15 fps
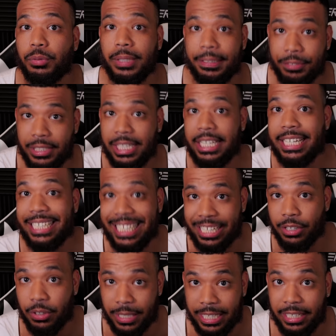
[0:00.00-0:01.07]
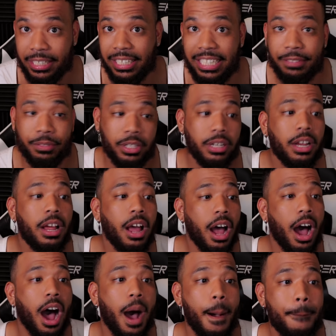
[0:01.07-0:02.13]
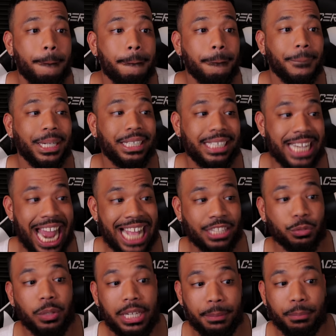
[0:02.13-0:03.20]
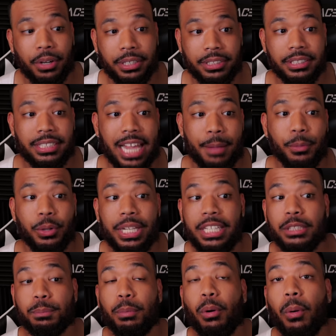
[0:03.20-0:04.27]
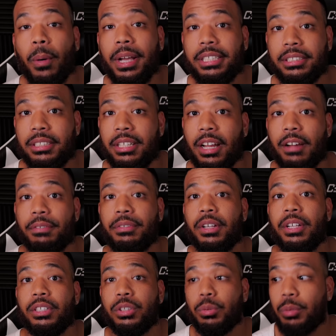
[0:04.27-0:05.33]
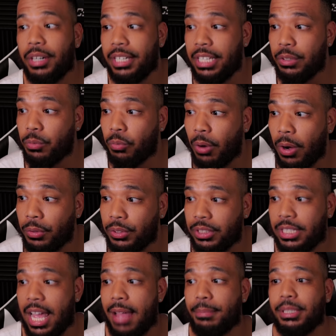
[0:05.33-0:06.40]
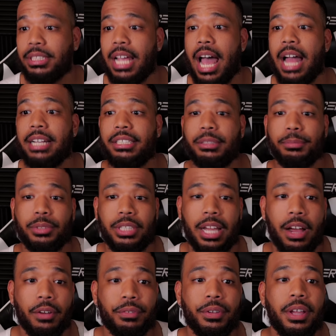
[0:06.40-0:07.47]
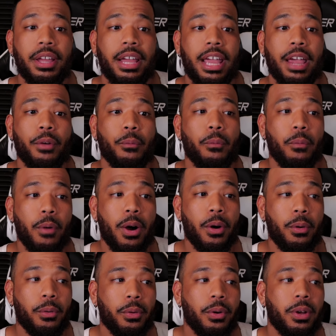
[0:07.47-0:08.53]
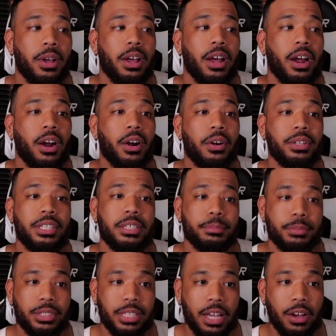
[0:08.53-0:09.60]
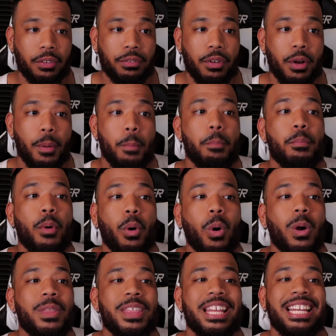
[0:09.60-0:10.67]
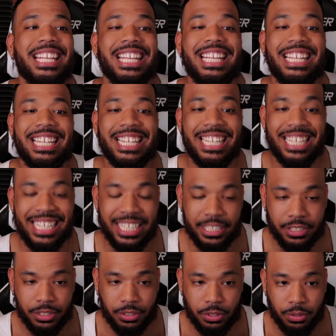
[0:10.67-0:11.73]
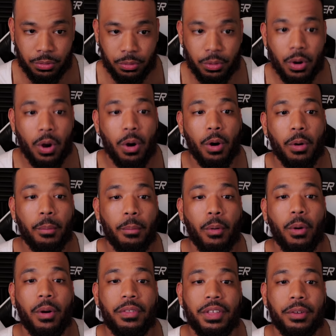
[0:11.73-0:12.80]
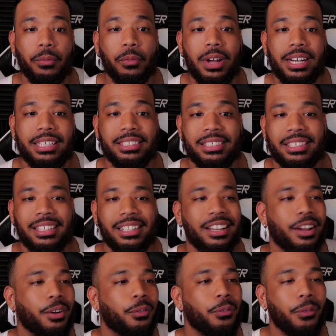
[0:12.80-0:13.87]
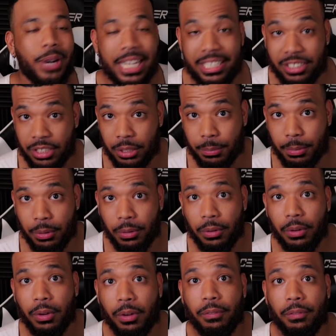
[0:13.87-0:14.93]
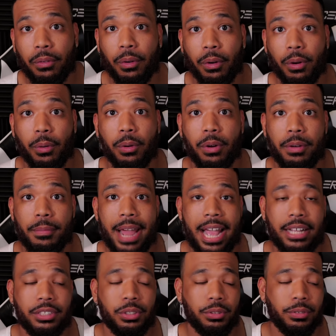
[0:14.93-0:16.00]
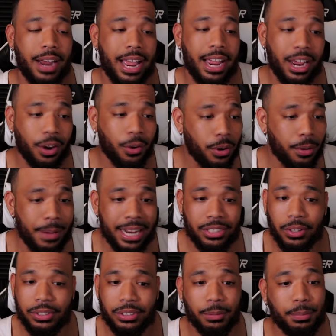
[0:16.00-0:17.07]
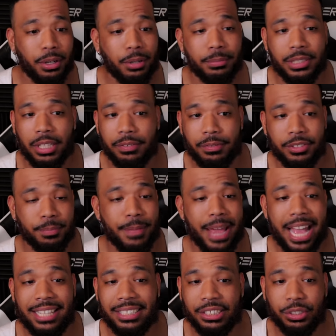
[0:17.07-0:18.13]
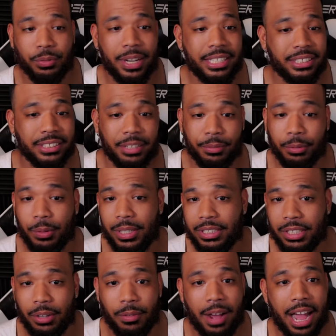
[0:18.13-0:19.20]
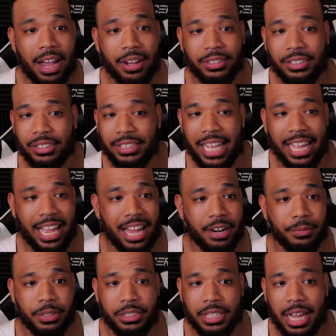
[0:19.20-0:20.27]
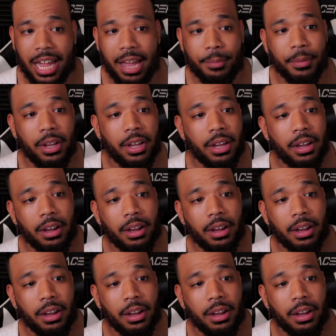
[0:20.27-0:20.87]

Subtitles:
We've seen it here in Cleveland. But that's what he brings to the table. He's poised enough to where he won't sabotage himself and won't hurt himself more than he needs to, or more than what is reasonable for a quarterback to, right? A quarterback's always going to put himself in some bad situations every once in a while. It's just that kind of a job.